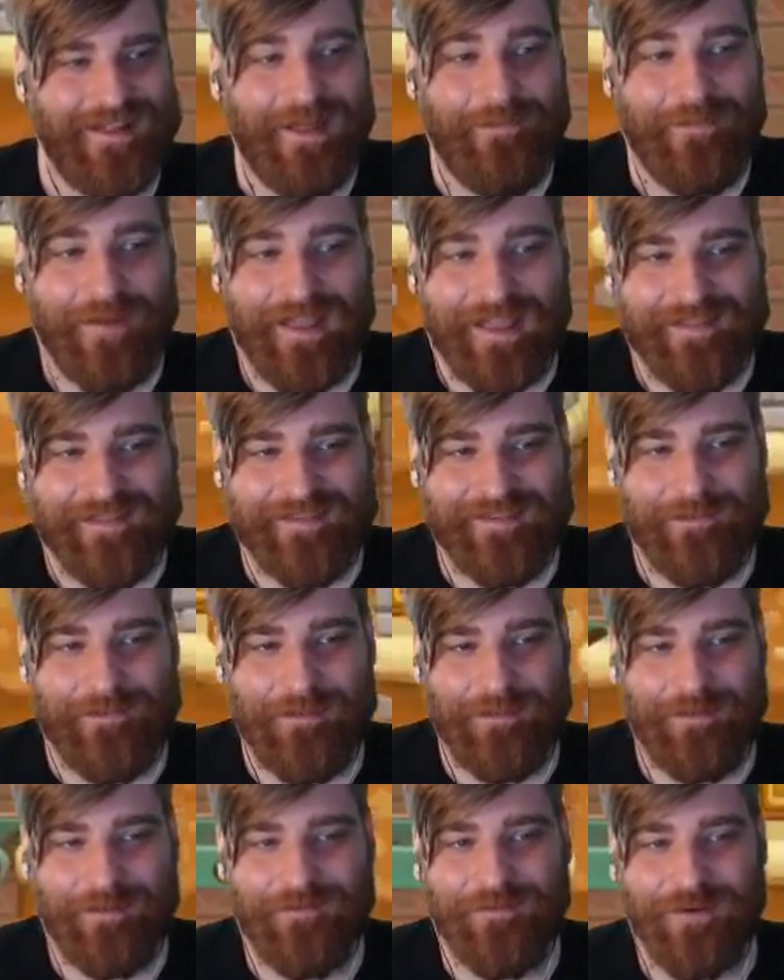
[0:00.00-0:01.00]
But I can see
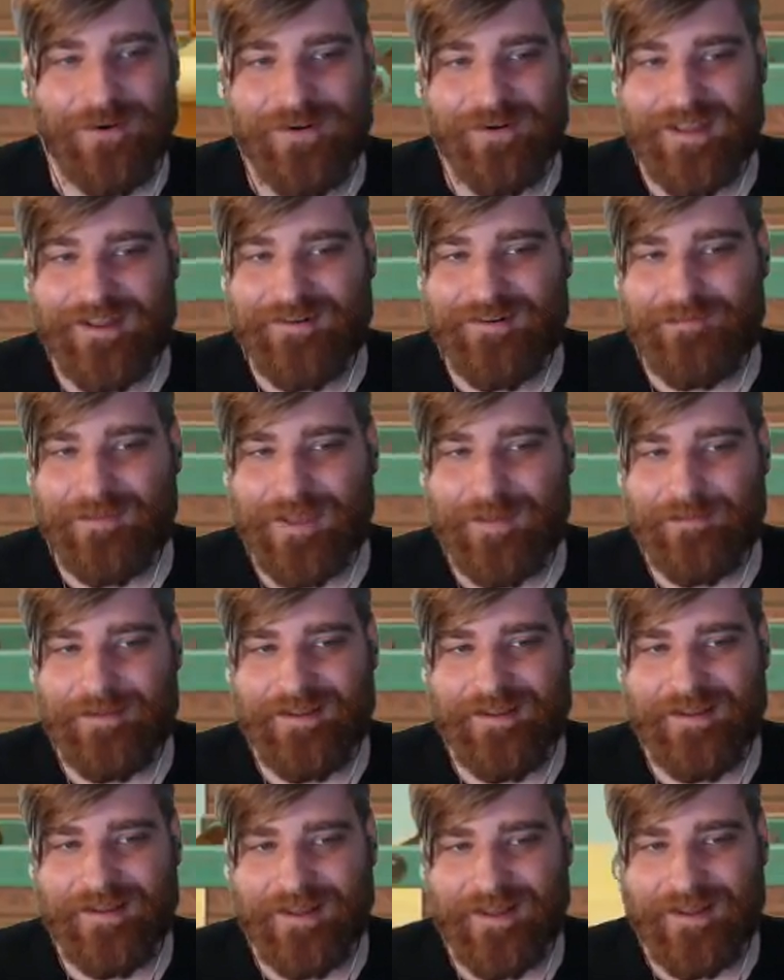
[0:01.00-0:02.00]
people voting,
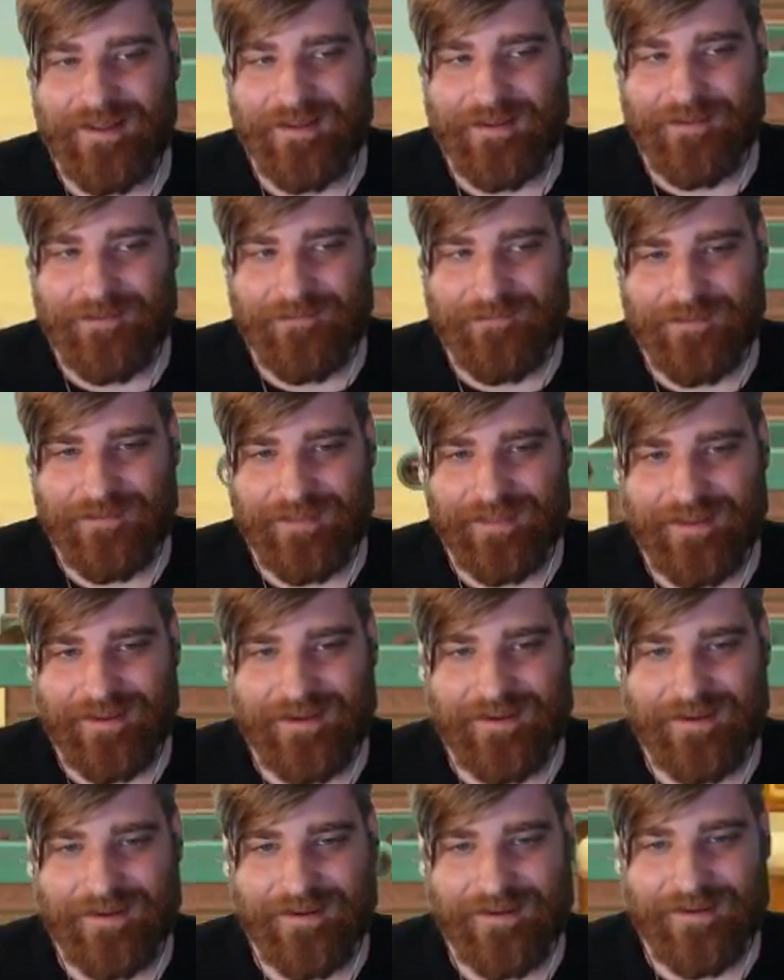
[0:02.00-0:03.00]
maybe
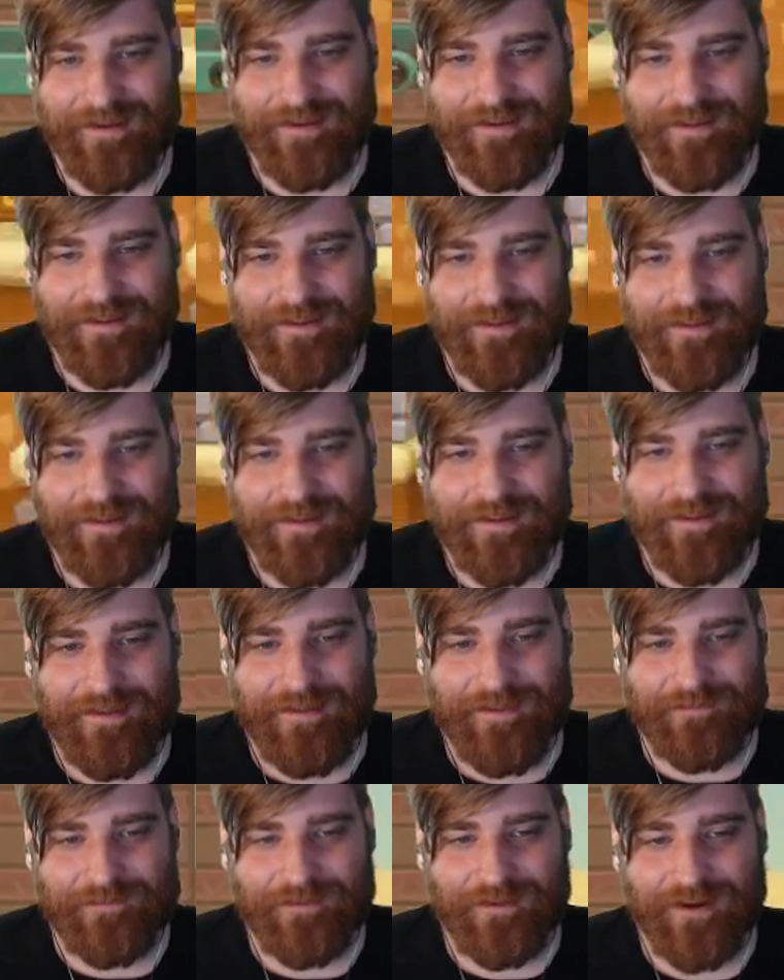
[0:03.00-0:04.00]
feeling
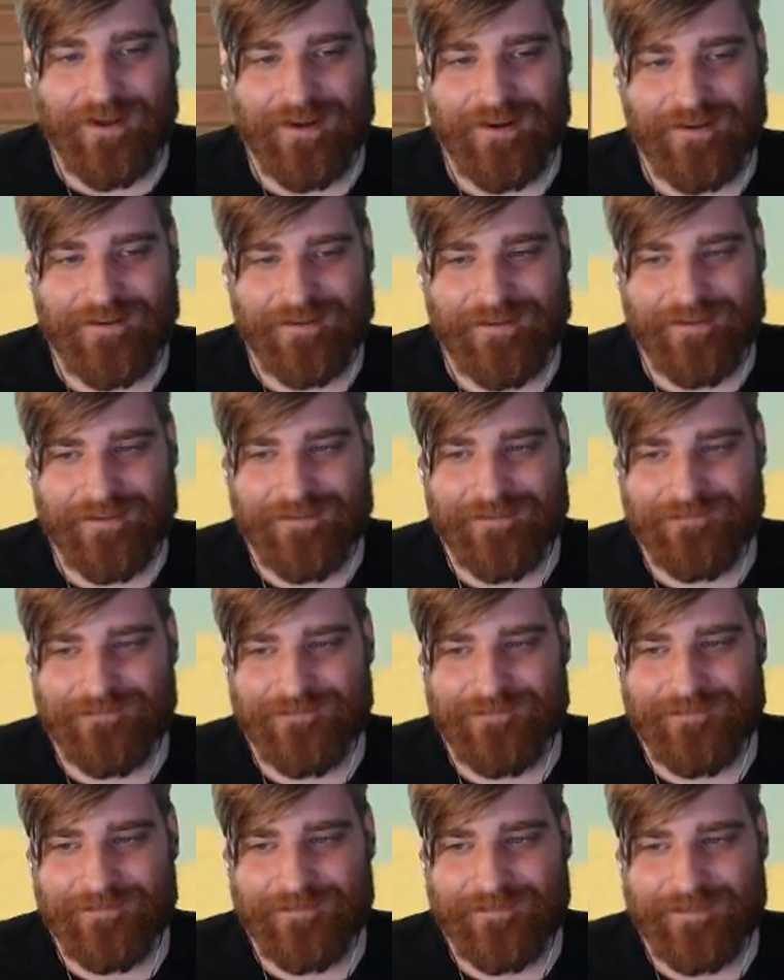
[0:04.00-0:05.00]
wronged.
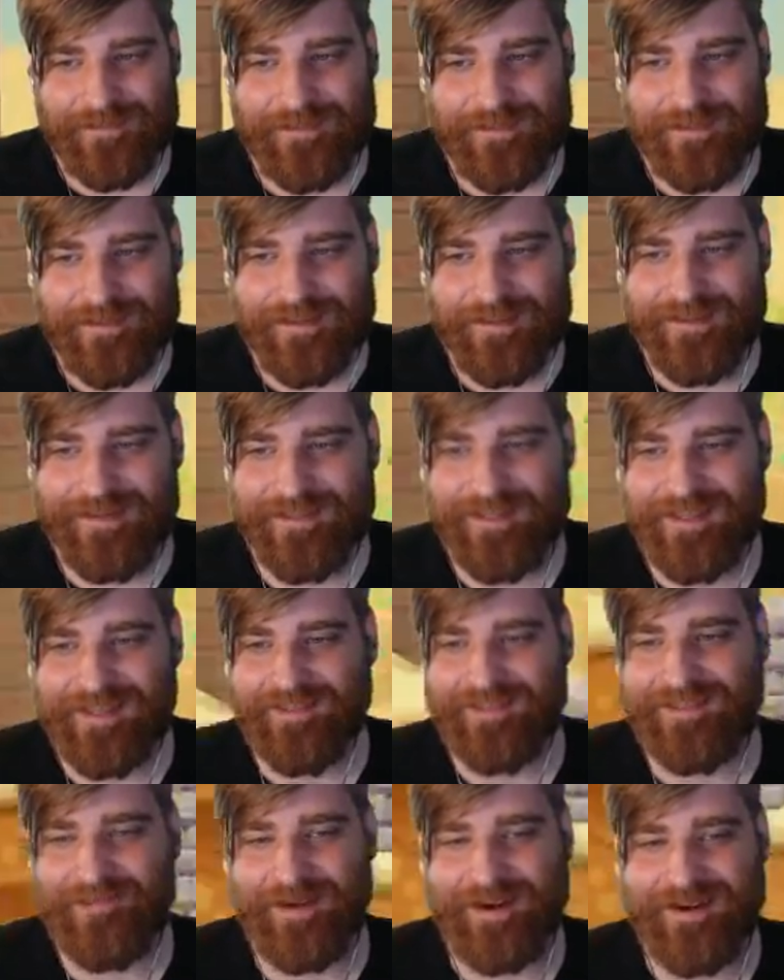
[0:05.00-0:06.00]
The
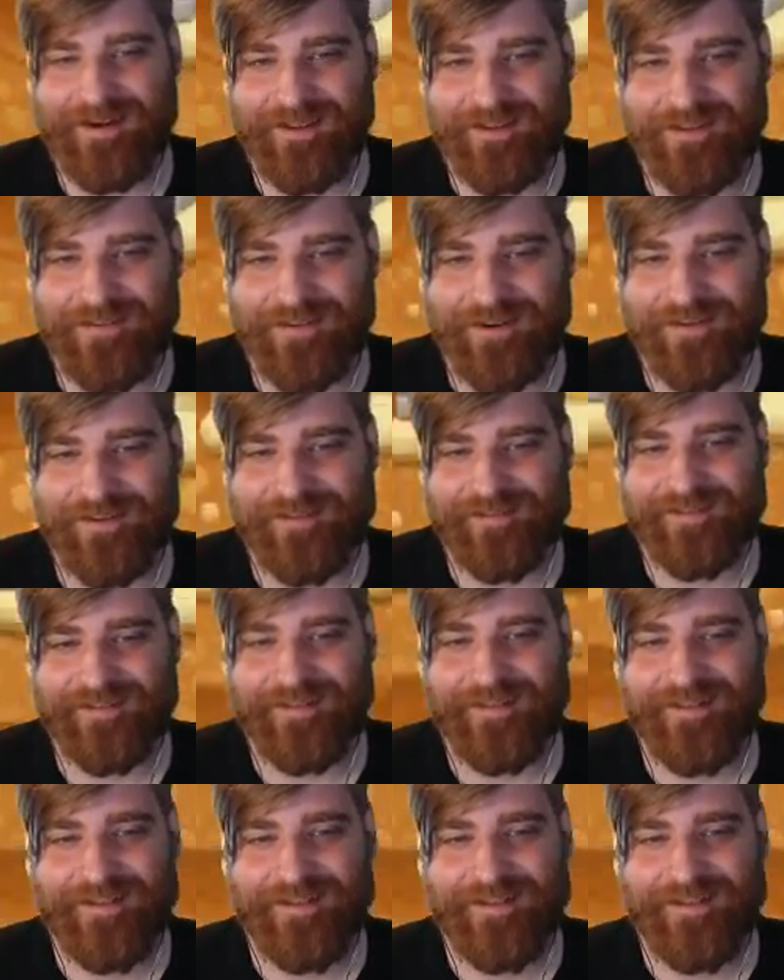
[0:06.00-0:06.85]
bear den grows.